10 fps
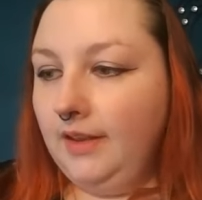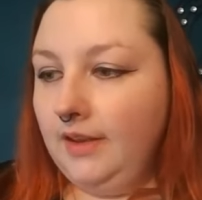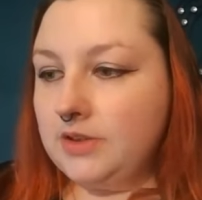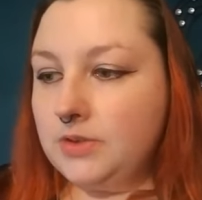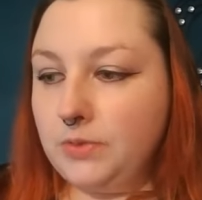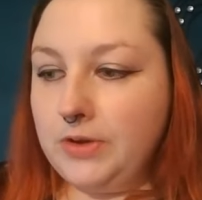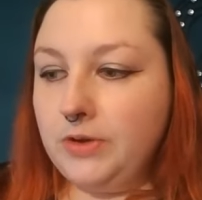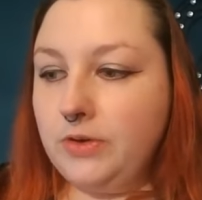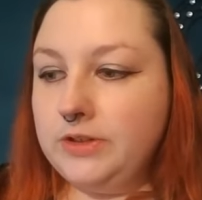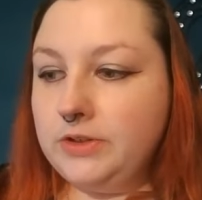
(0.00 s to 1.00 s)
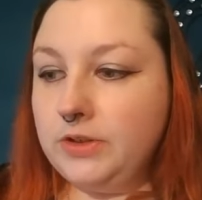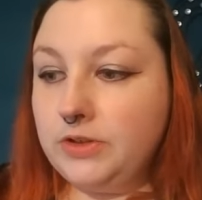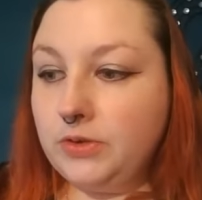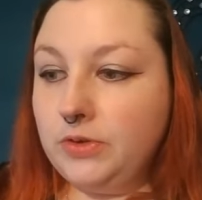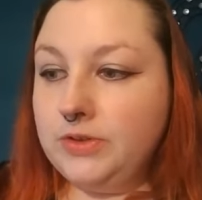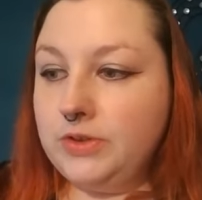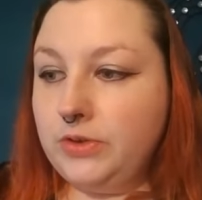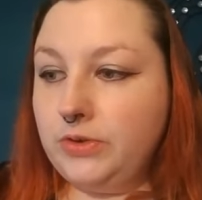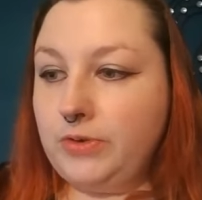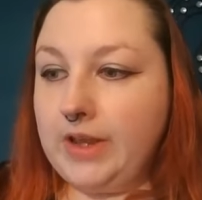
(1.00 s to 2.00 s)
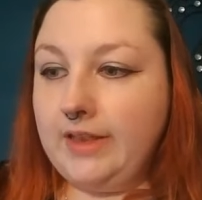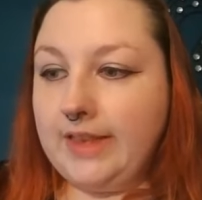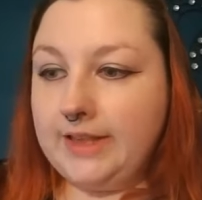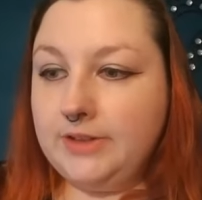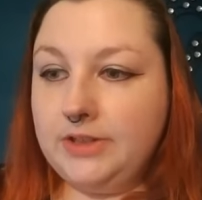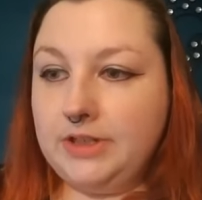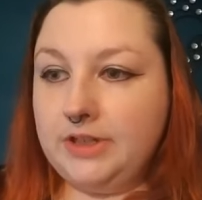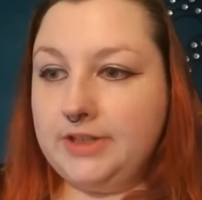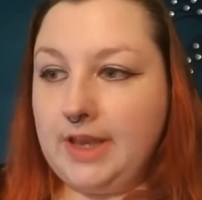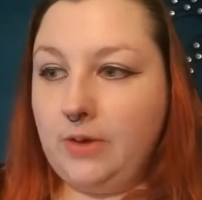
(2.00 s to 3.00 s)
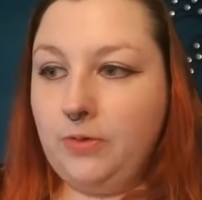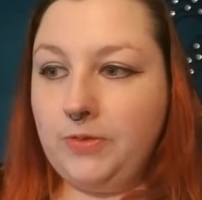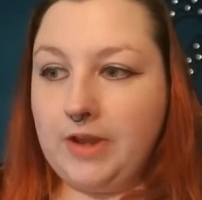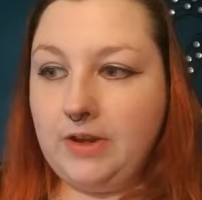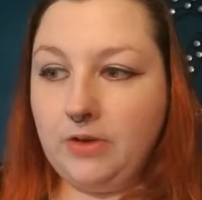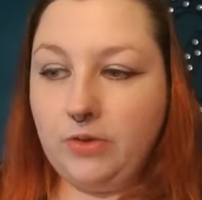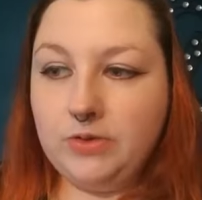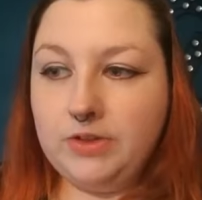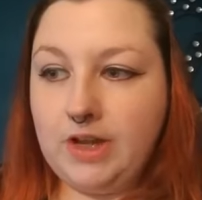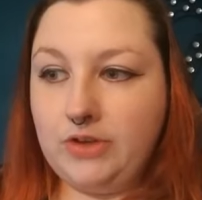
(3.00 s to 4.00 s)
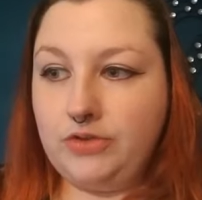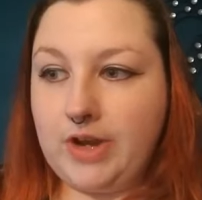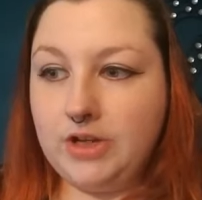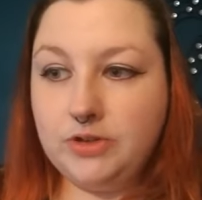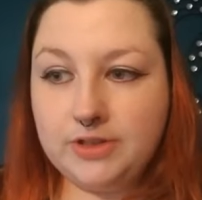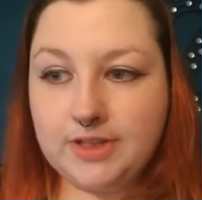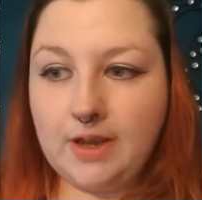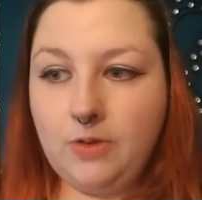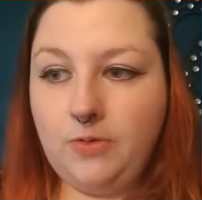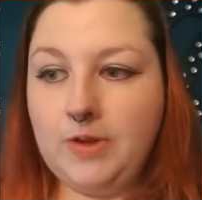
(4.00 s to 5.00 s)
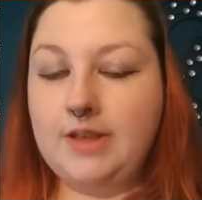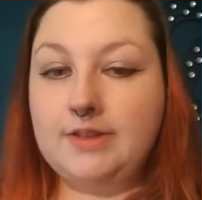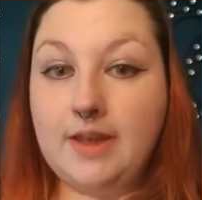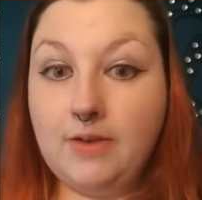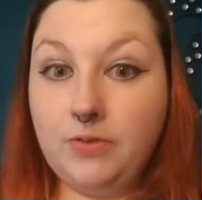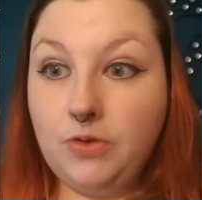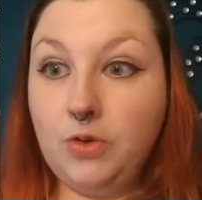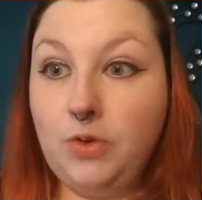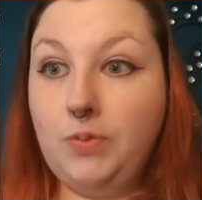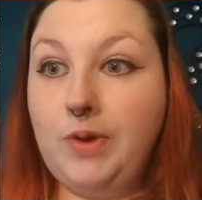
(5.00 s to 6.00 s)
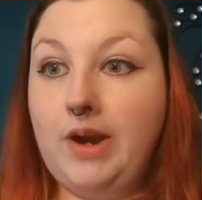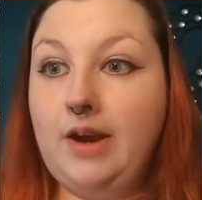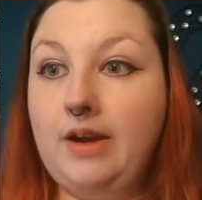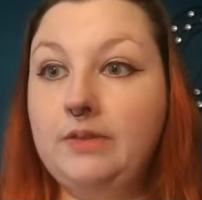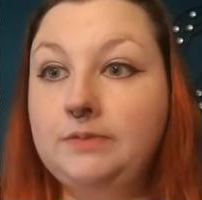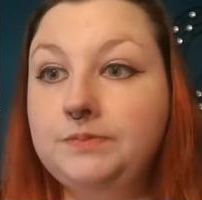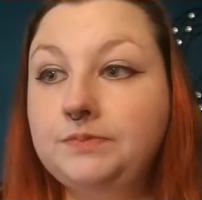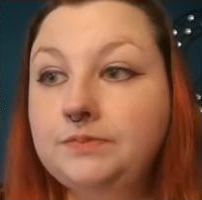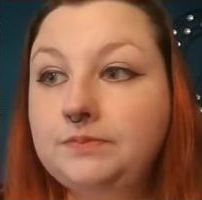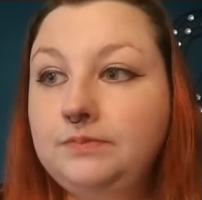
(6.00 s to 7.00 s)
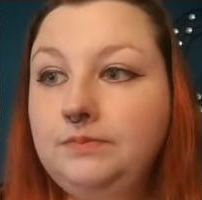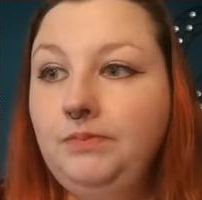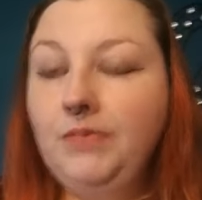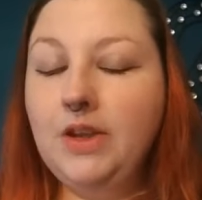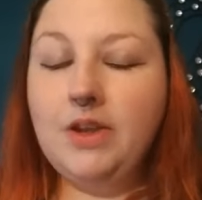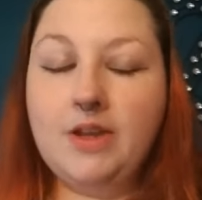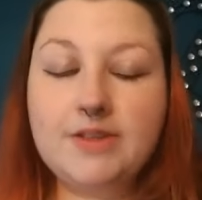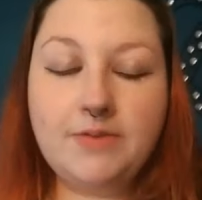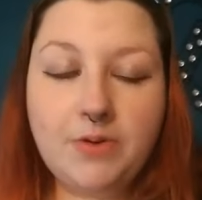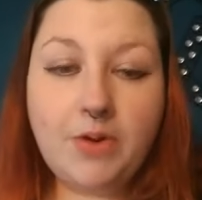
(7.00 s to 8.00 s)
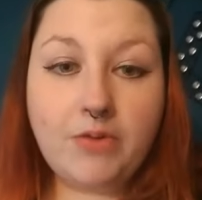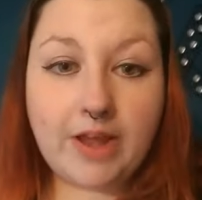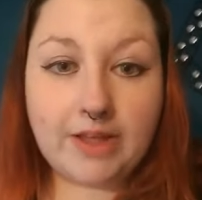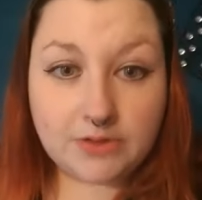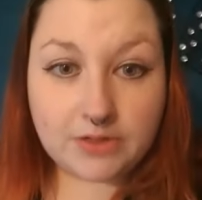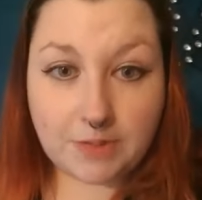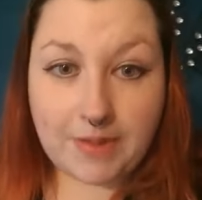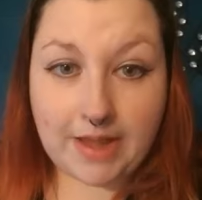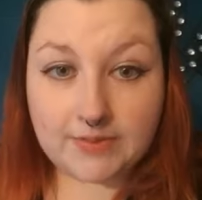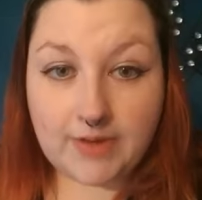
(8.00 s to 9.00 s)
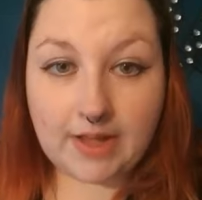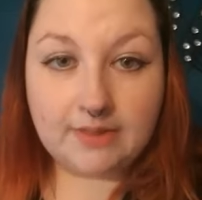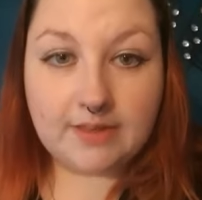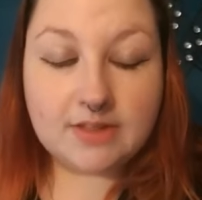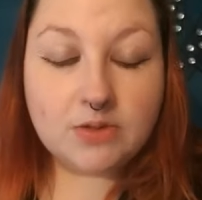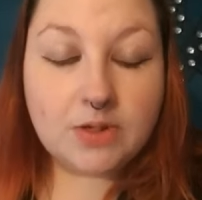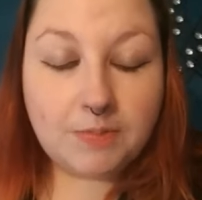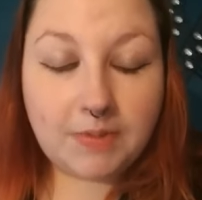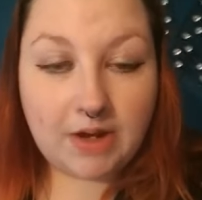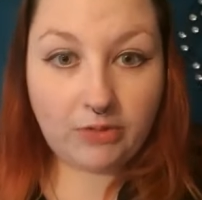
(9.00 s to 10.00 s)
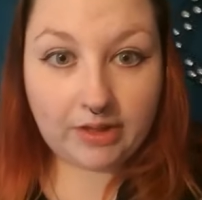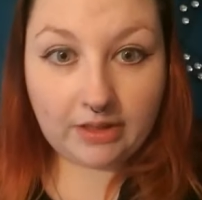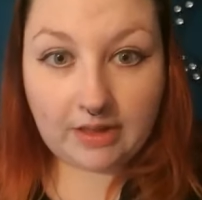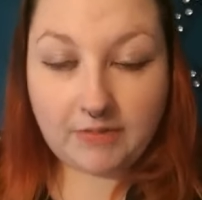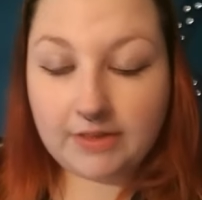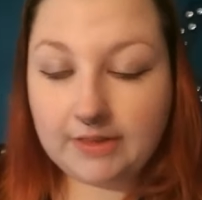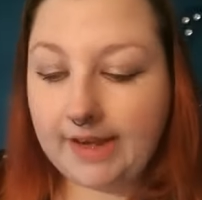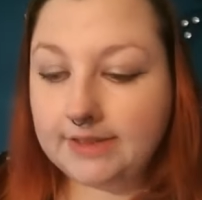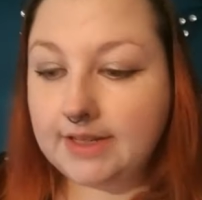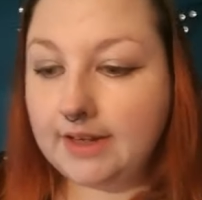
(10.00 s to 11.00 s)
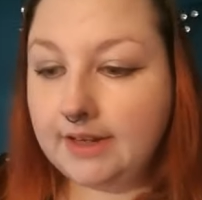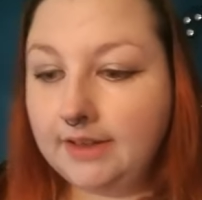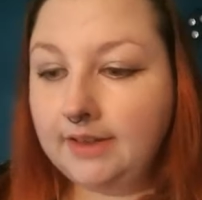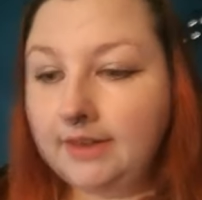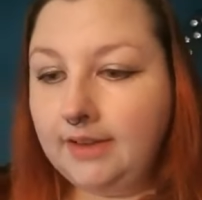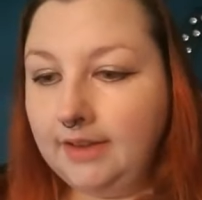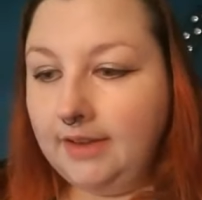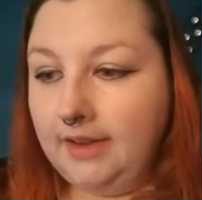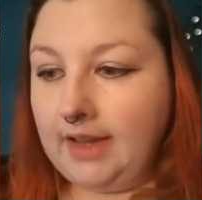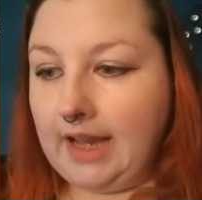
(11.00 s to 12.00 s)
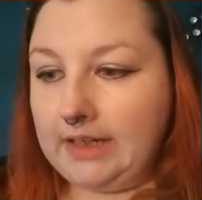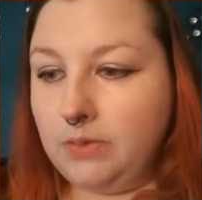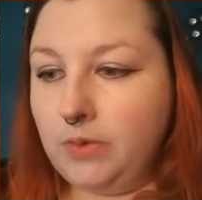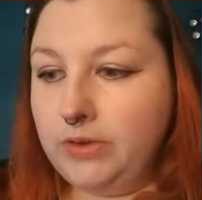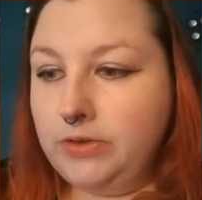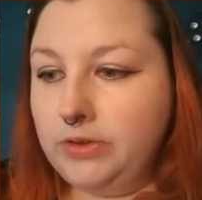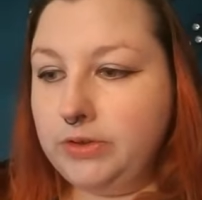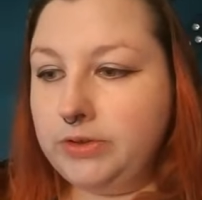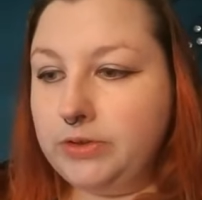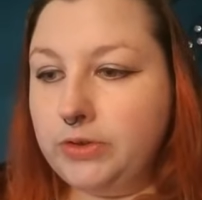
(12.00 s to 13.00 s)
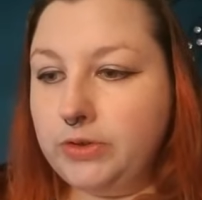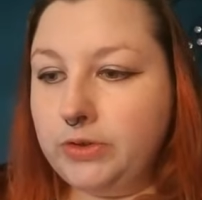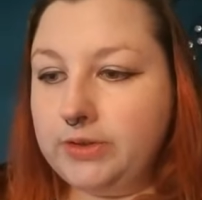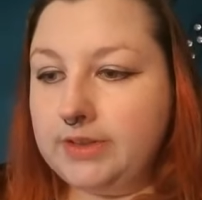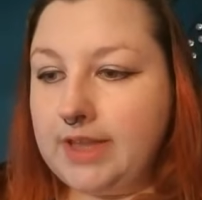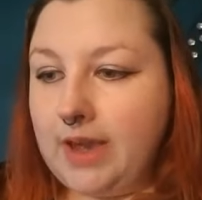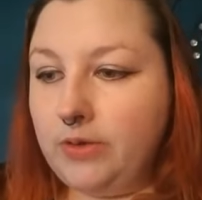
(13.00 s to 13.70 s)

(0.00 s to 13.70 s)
So what you're going to do is you're going to write a letter to yourself, and you're going to address yourself as if you were writing to your best friend. This is going to be a really loving letter, and I want you to tell